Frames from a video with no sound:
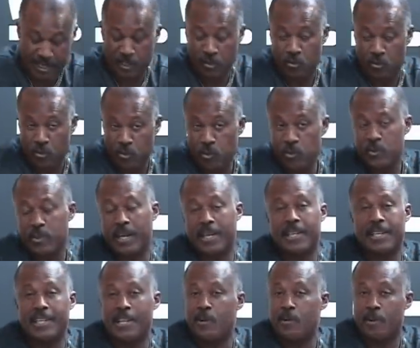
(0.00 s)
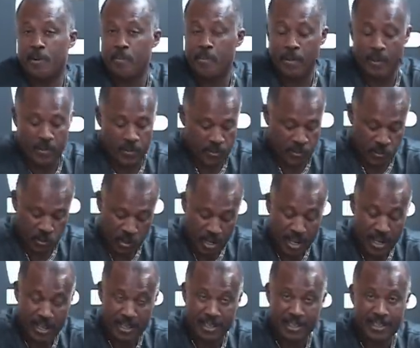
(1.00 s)
true that the younger players are
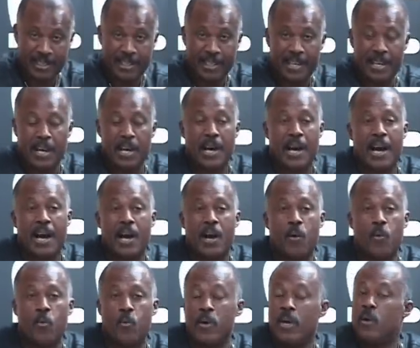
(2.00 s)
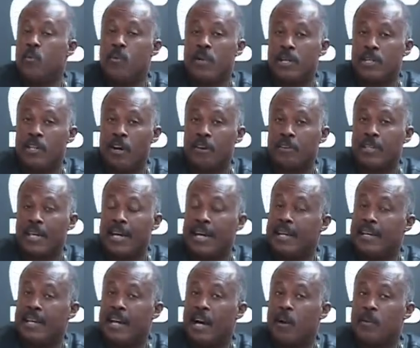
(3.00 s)
saying, we will not
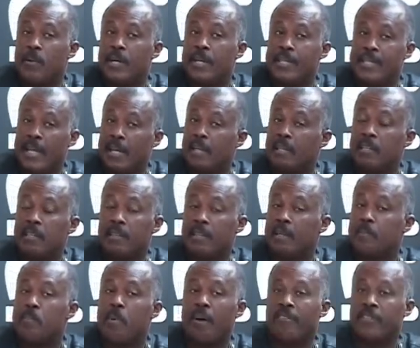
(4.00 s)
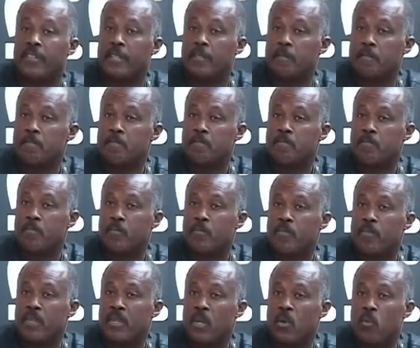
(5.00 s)
end our adulthood in poverty?
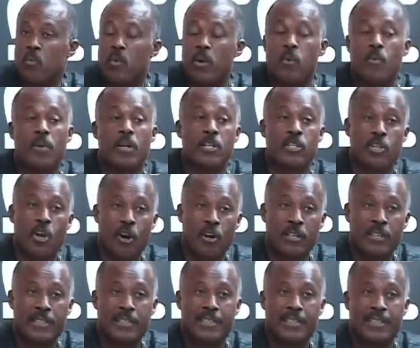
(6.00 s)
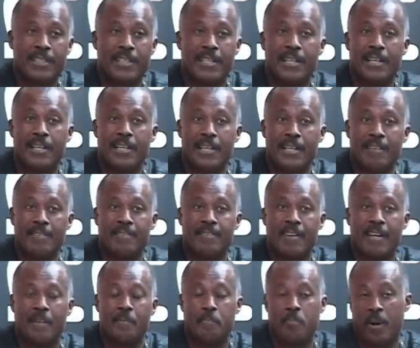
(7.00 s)
We will not live
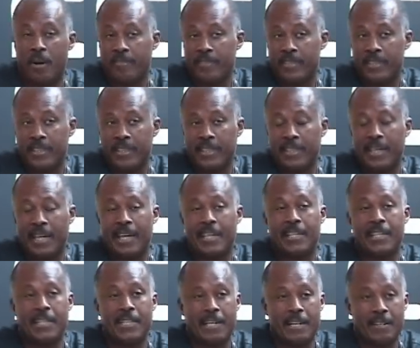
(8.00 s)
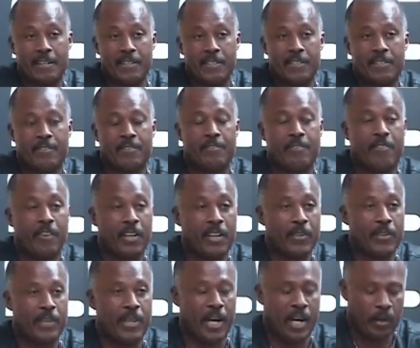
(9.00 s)
in poverty in the years
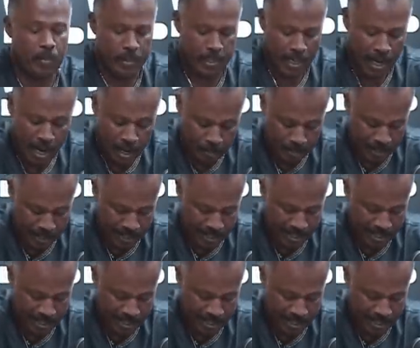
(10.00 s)
following our retirement.